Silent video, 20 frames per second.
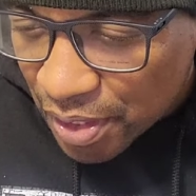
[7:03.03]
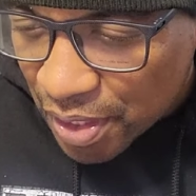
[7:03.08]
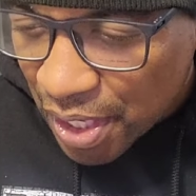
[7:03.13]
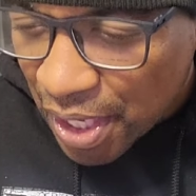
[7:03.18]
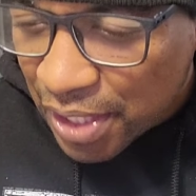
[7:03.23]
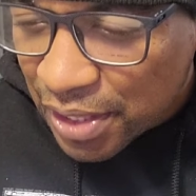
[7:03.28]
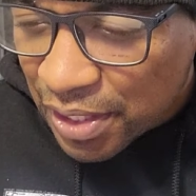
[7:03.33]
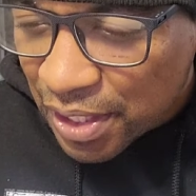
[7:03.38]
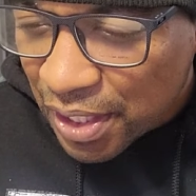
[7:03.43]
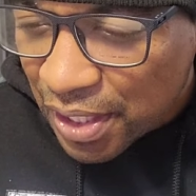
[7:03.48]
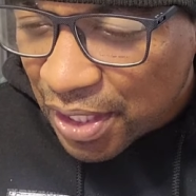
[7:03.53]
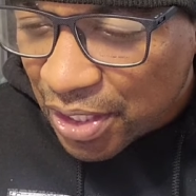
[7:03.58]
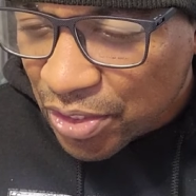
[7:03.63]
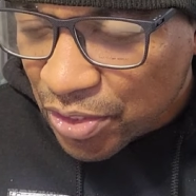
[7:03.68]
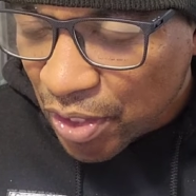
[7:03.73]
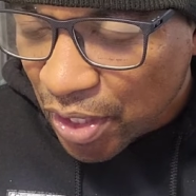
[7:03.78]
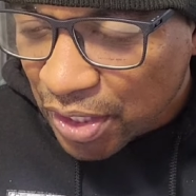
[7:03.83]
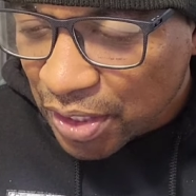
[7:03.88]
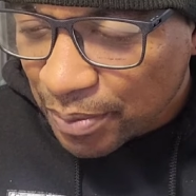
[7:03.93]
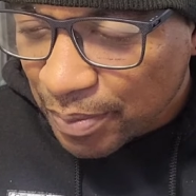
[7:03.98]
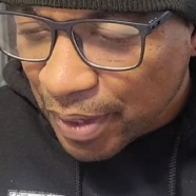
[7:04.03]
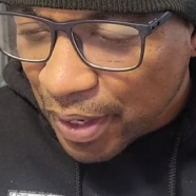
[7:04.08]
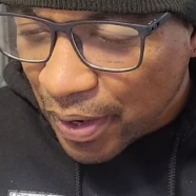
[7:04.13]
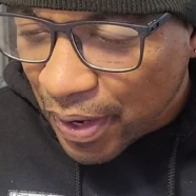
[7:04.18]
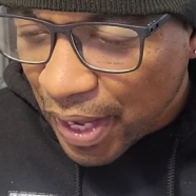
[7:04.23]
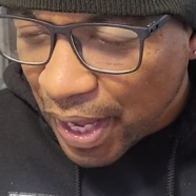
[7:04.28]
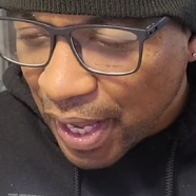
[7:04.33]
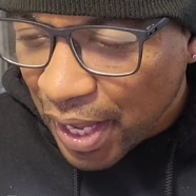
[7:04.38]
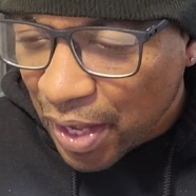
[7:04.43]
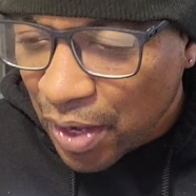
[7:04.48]
And then he talked
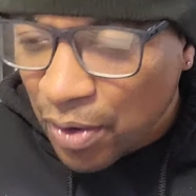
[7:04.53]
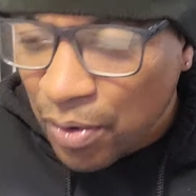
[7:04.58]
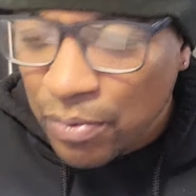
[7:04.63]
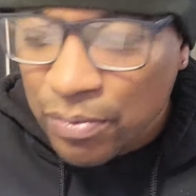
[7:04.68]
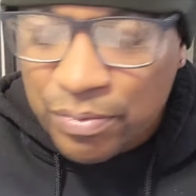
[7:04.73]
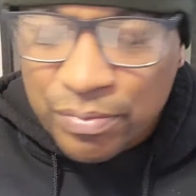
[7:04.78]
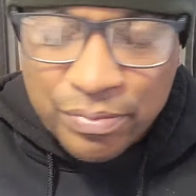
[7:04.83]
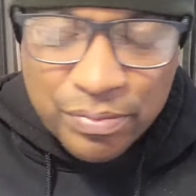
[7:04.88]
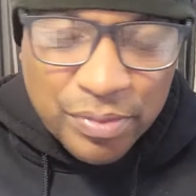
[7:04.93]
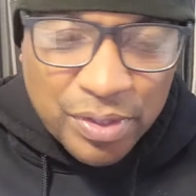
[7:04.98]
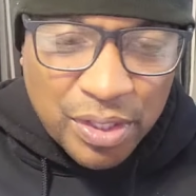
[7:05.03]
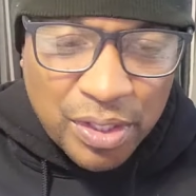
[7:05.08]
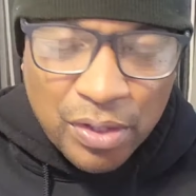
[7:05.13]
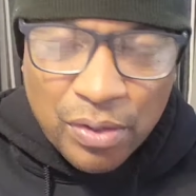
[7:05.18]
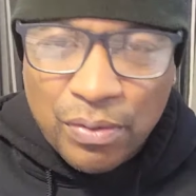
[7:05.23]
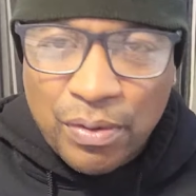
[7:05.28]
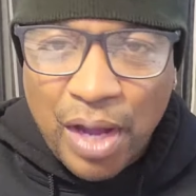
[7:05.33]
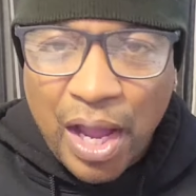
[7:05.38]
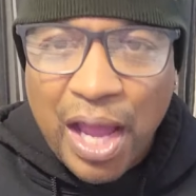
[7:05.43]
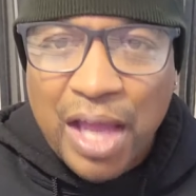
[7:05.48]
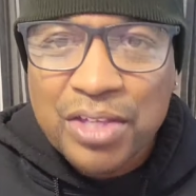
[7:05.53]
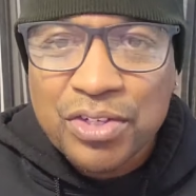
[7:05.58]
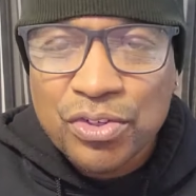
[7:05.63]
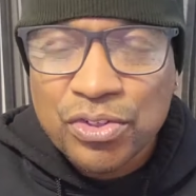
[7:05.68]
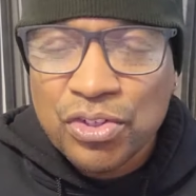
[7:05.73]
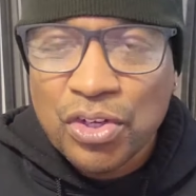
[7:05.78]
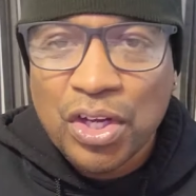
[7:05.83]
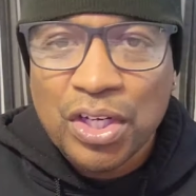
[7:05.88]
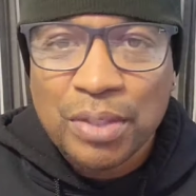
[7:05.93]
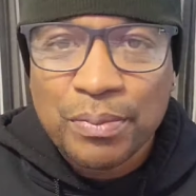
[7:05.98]
about how, you know,
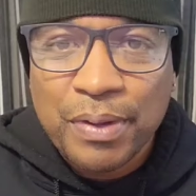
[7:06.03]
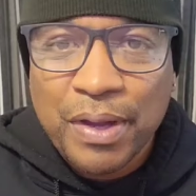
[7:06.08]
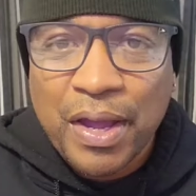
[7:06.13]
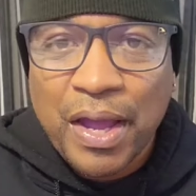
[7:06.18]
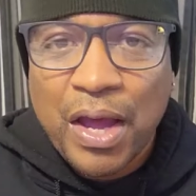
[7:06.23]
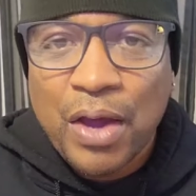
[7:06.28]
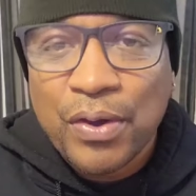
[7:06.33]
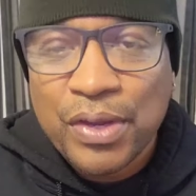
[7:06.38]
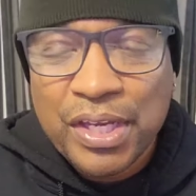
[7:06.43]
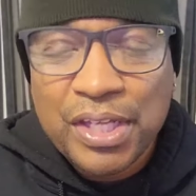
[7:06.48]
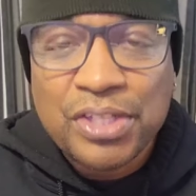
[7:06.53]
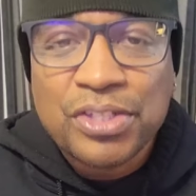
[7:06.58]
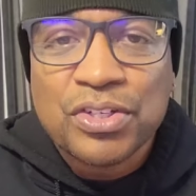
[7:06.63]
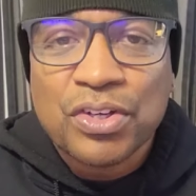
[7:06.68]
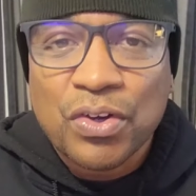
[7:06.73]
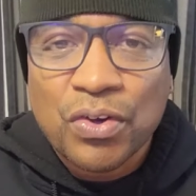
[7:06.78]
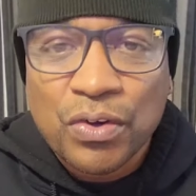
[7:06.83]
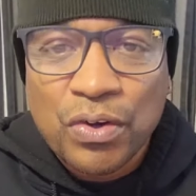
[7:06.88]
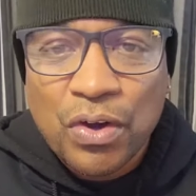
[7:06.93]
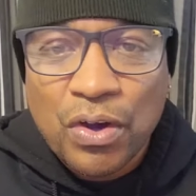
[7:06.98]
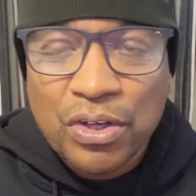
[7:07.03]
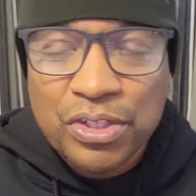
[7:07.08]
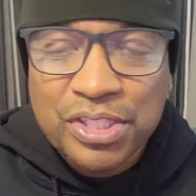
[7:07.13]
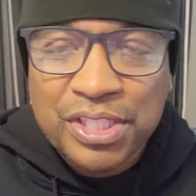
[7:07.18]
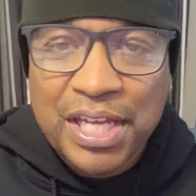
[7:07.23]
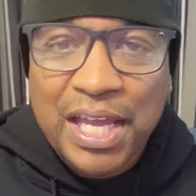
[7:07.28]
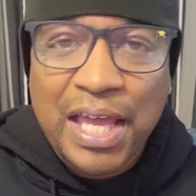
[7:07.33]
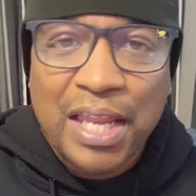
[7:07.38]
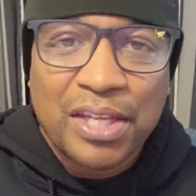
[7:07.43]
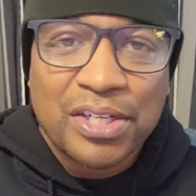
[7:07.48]
Oscar talked about how he took on all
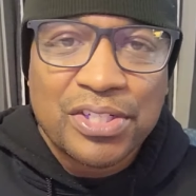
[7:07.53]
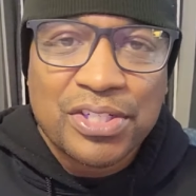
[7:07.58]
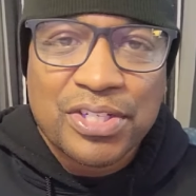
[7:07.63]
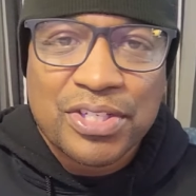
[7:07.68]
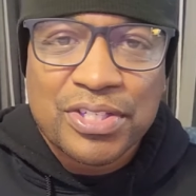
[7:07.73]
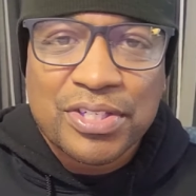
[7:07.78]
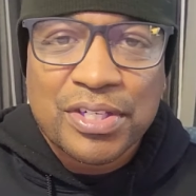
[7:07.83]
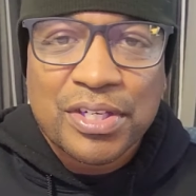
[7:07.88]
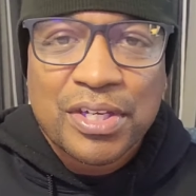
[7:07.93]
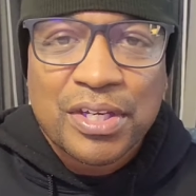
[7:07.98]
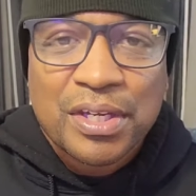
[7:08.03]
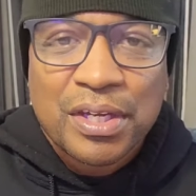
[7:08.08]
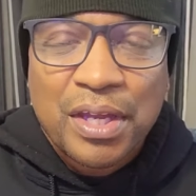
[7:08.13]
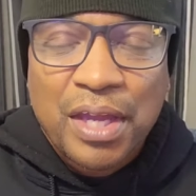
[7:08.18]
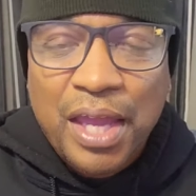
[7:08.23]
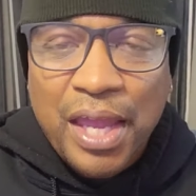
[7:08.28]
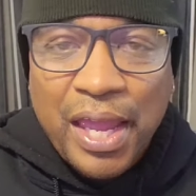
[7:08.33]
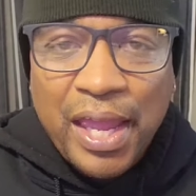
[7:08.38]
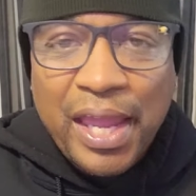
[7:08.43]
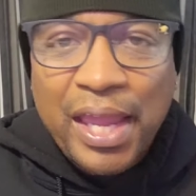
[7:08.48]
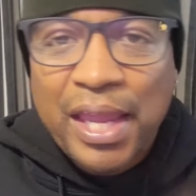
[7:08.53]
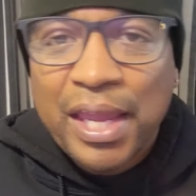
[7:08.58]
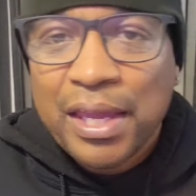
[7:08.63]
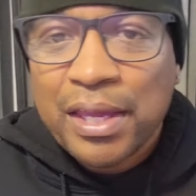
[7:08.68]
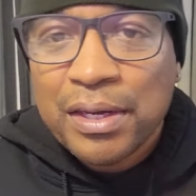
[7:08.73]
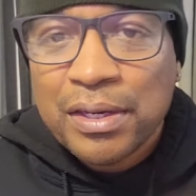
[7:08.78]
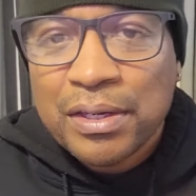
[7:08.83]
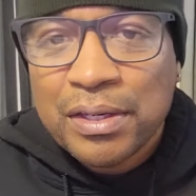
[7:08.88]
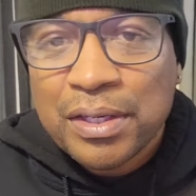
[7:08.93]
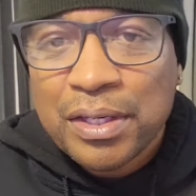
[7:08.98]
challenges,
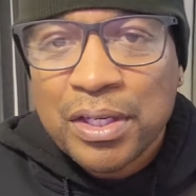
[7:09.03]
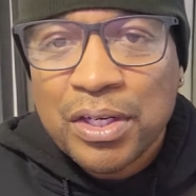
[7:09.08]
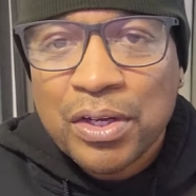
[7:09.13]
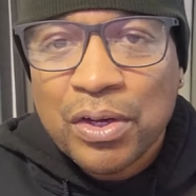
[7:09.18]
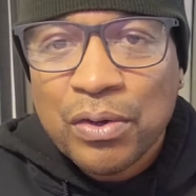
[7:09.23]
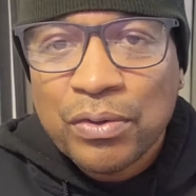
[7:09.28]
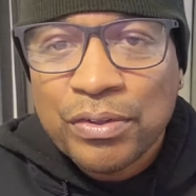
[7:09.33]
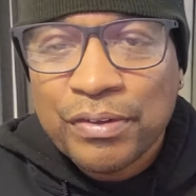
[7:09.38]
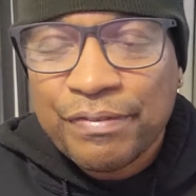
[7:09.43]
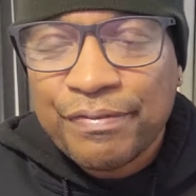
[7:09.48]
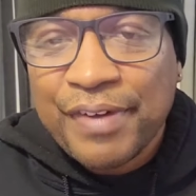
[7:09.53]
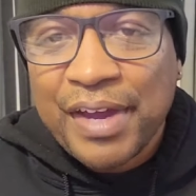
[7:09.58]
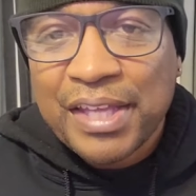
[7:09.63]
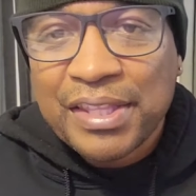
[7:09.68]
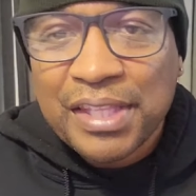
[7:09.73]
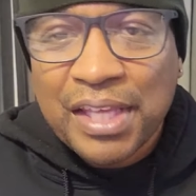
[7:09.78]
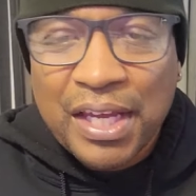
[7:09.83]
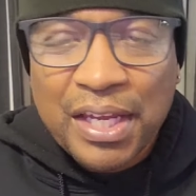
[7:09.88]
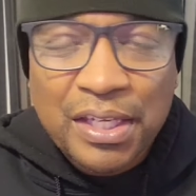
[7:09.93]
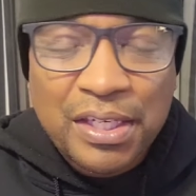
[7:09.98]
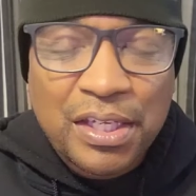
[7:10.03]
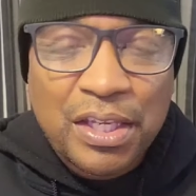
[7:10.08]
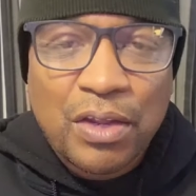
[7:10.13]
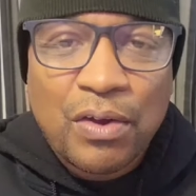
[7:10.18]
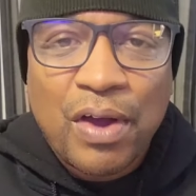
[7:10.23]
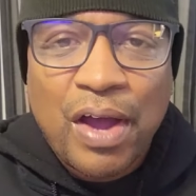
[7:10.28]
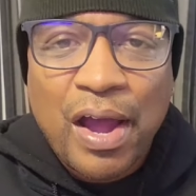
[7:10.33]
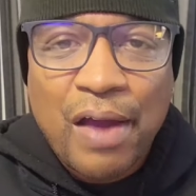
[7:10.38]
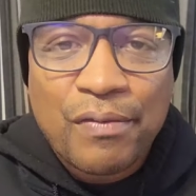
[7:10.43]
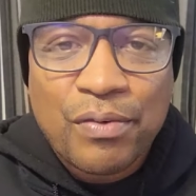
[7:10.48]
and, you know, the fact that
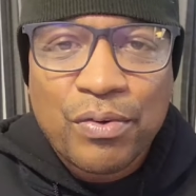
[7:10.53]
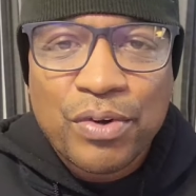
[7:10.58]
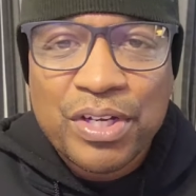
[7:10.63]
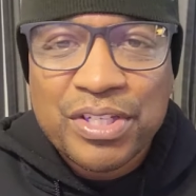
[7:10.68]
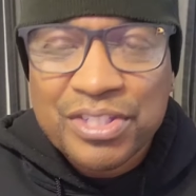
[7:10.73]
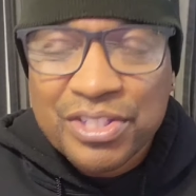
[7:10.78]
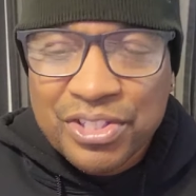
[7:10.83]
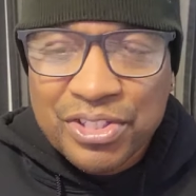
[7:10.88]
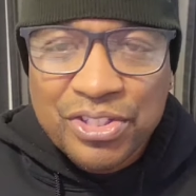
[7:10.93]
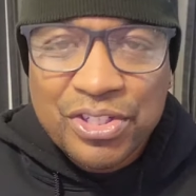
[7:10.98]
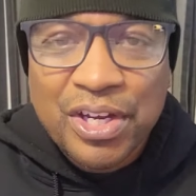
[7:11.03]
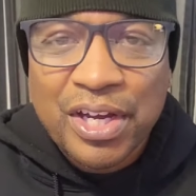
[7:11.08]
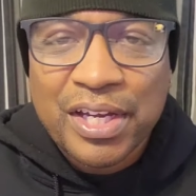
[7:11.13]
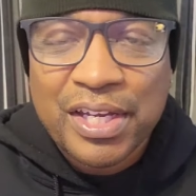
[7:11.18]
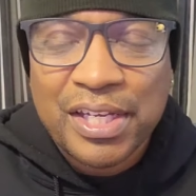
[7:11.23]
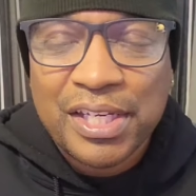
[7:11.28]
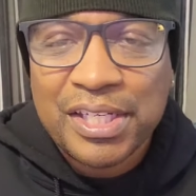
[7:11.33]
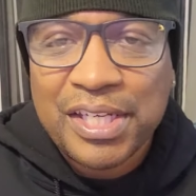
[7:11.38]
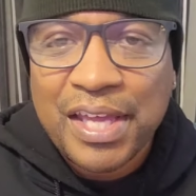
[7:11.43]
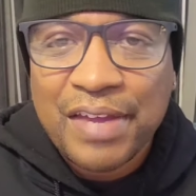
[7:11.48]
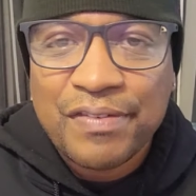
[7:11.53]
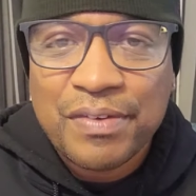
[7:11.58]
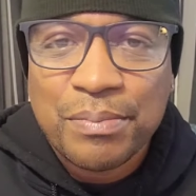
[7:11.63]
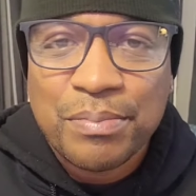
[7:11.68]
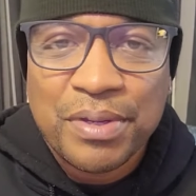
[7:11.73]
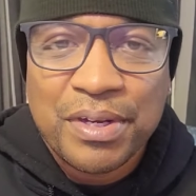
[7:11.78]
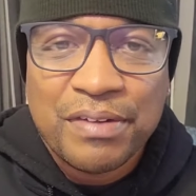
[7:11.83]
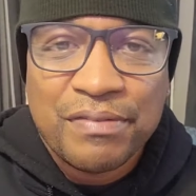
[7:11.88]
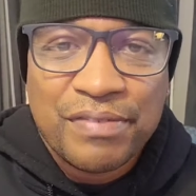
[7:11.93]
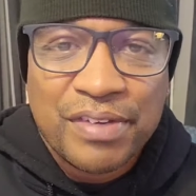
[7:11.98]
Canelo Alvarez is ducking
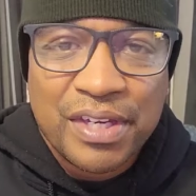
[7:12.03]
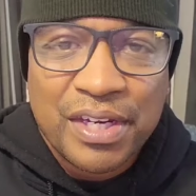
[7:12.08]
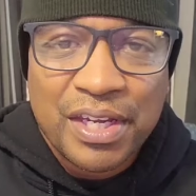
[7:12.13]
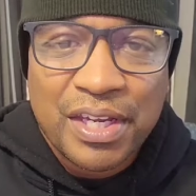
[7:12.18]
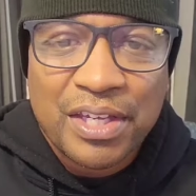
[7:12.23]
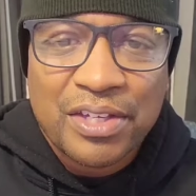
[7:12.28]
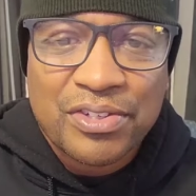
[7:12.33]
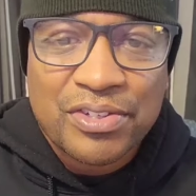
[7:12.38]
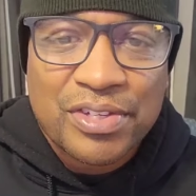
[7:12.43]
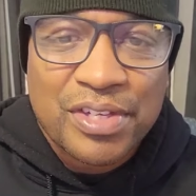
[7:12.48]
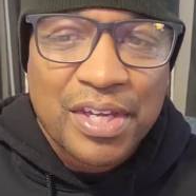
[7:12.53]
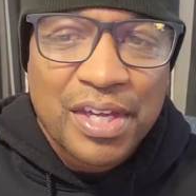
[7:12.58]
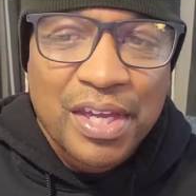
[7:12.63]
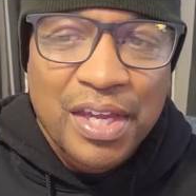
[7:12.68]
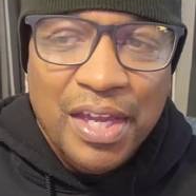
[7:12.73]
David Benavidez.